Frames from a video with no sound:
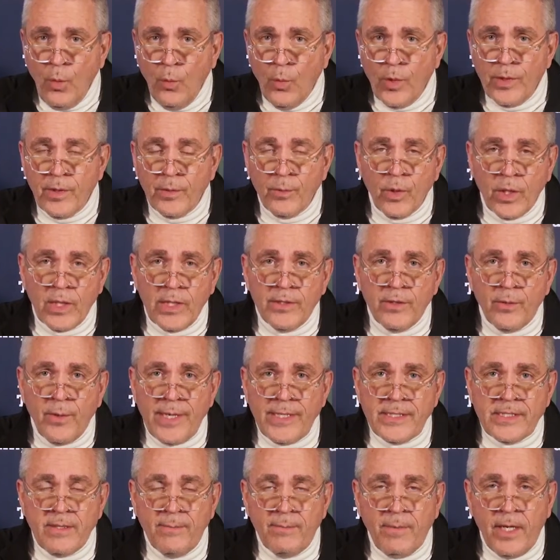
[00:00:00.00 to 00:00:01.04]
We're looking to
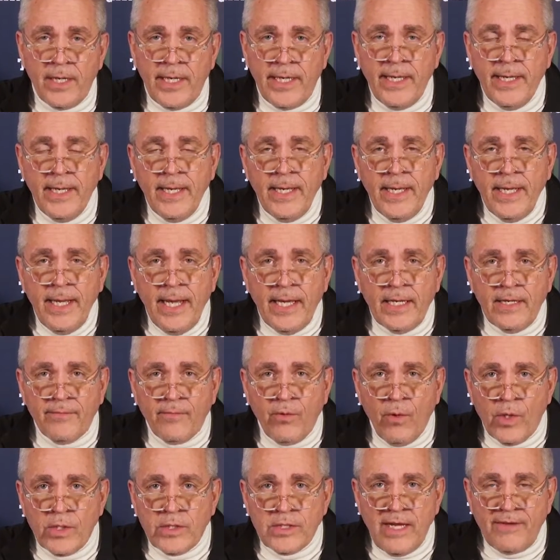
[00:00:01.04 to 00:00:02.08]
raise some money. And of
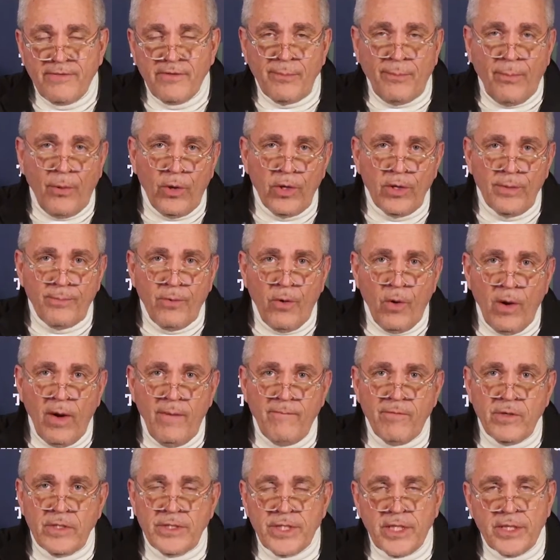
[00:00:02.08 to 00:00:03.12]
course, I've supported the
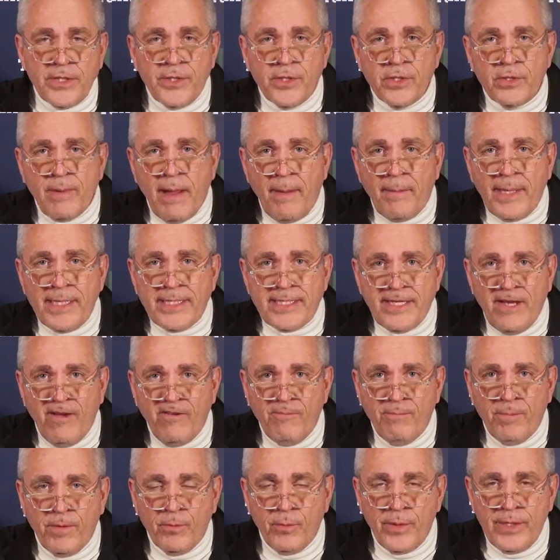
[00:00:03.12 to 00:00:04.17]
program for 6 years by
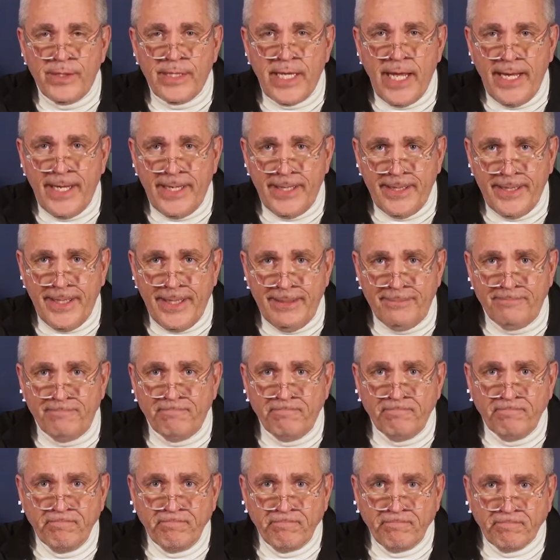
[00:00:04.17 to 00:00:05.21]
myself. But we take, if
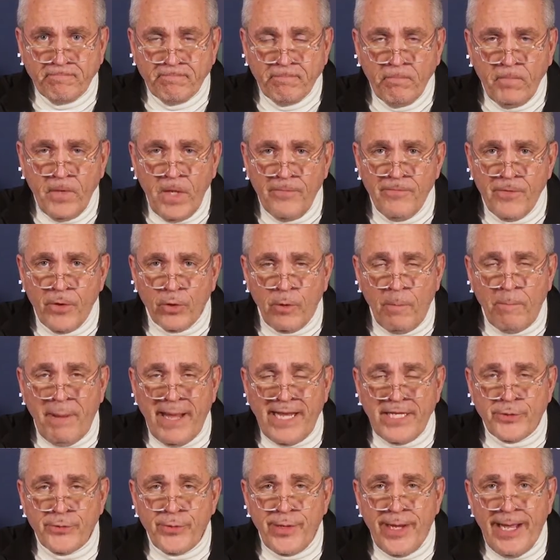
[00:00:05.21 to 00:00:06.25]
you go to
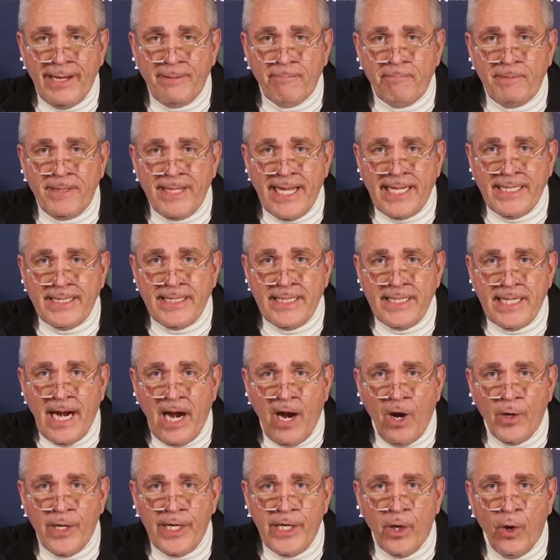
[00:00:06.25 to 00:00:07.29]
Patreon,
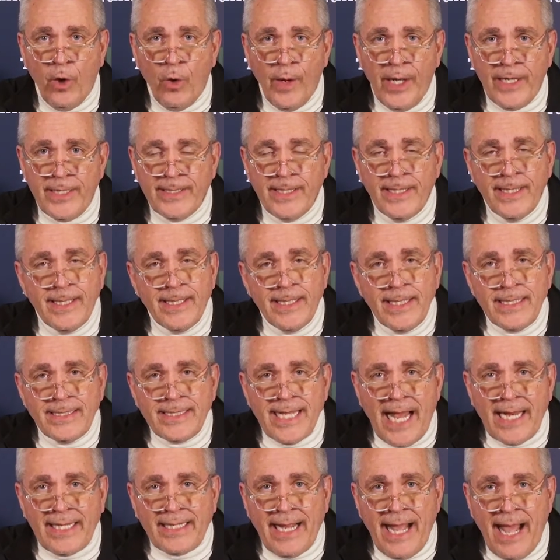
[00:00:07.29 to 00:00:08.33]

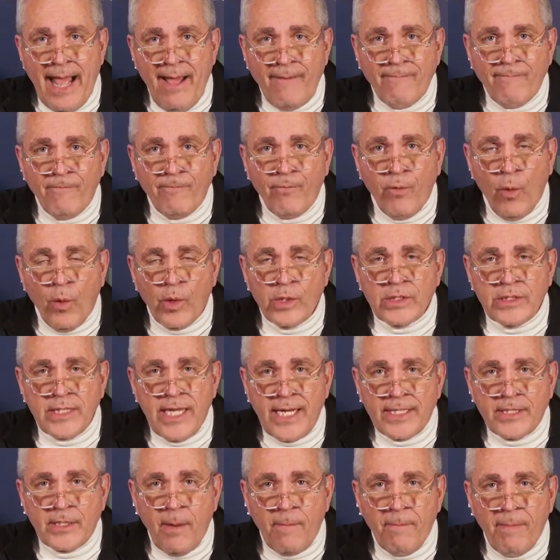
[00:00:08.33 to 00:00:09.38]

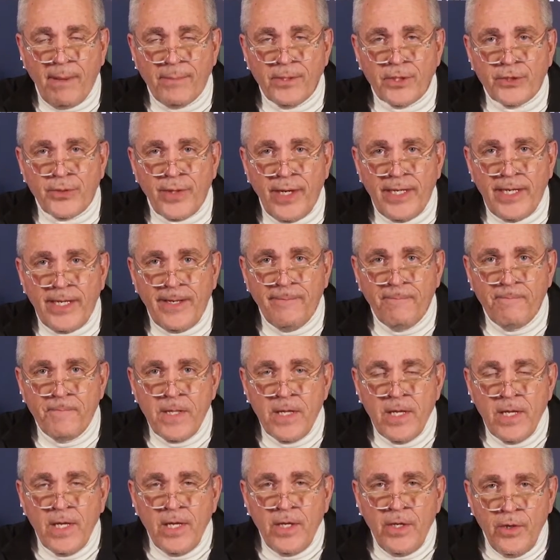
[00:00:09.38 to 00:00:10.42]
patreon.com/Bubba Trading,
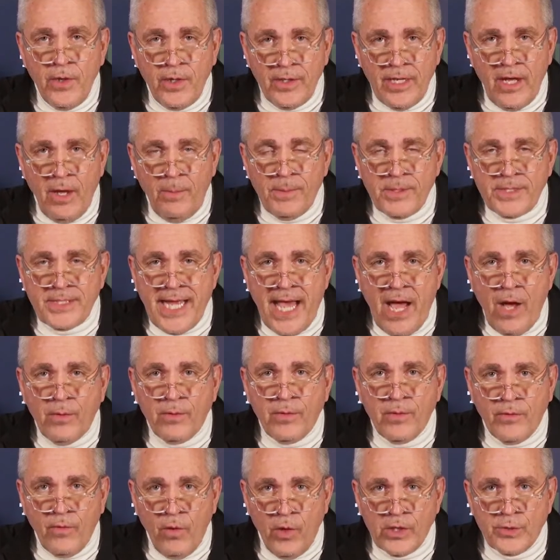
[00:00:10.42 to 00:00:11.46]
you can help us out.
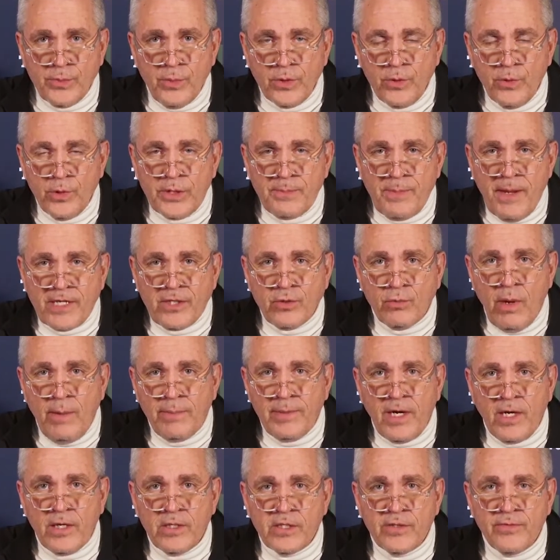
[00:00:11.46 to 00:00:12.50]
And of course, we'll do a special
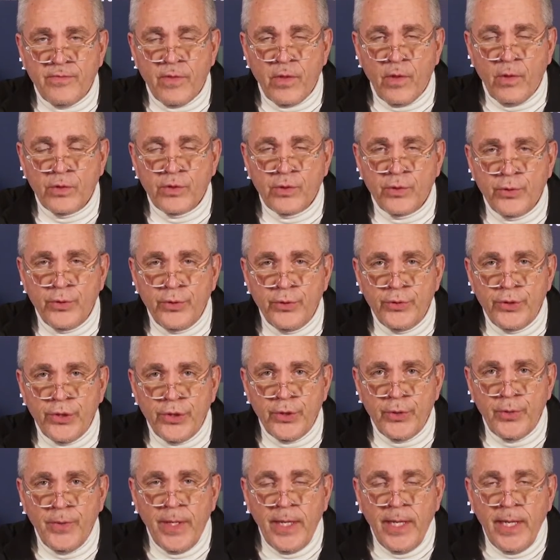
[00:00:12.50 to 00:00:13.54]
webinars for those who you
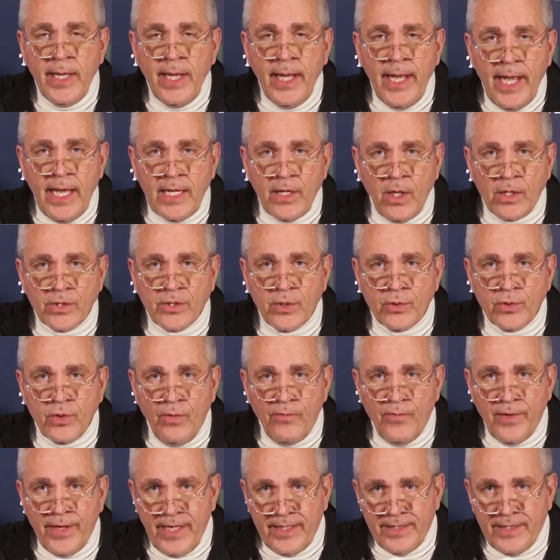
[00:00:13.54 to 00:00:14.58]
do. And also,
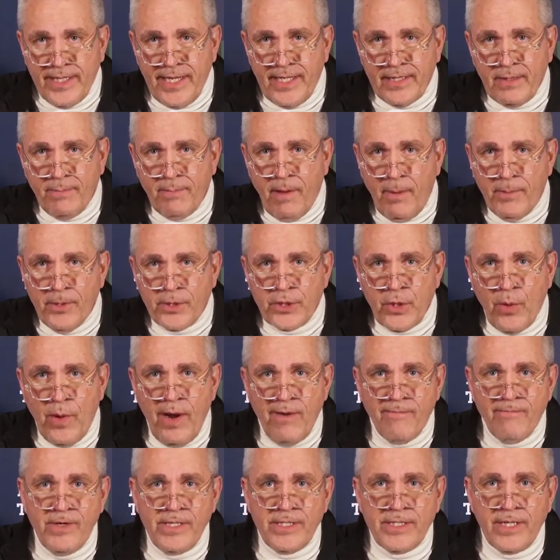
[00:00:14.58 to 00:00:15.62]
don't forget to get the Bubba Show
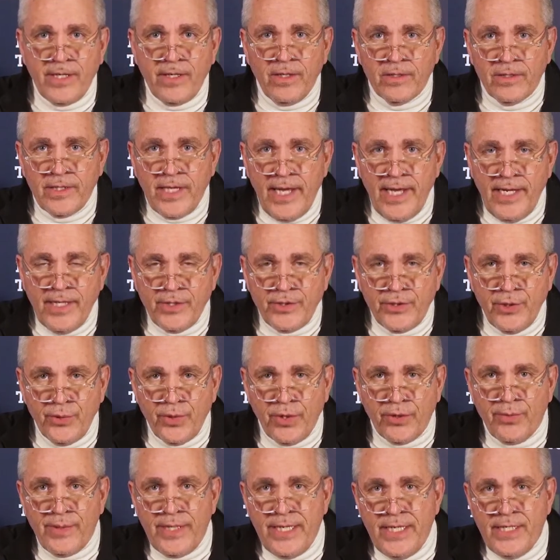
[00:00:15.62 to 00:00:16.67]
every single day, 2
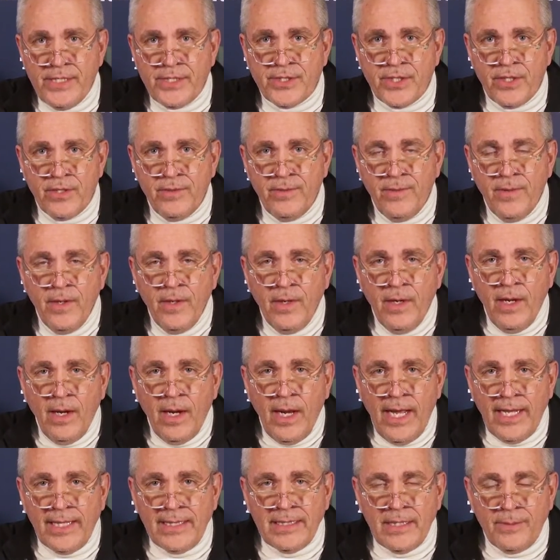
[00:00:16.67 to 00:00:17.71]
to 3 Eastern
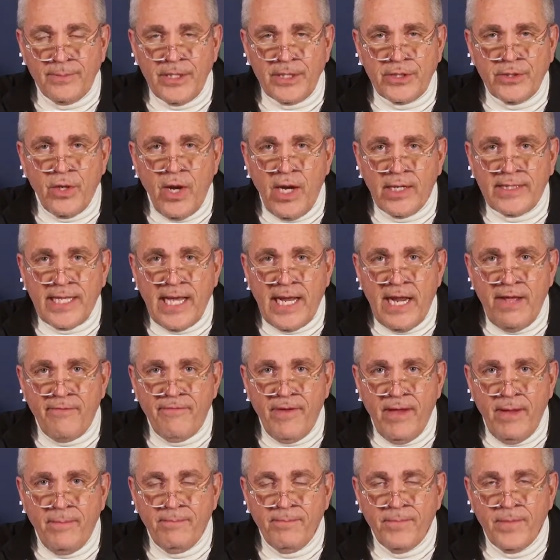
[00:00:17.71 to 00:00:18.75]
at
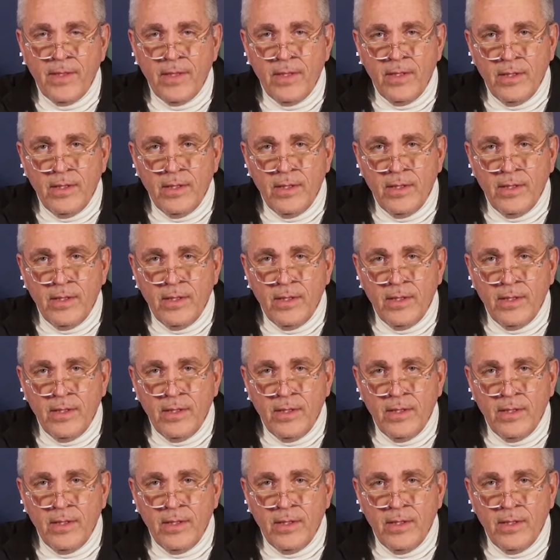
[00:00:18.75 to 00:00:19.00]
libertytalk.fm.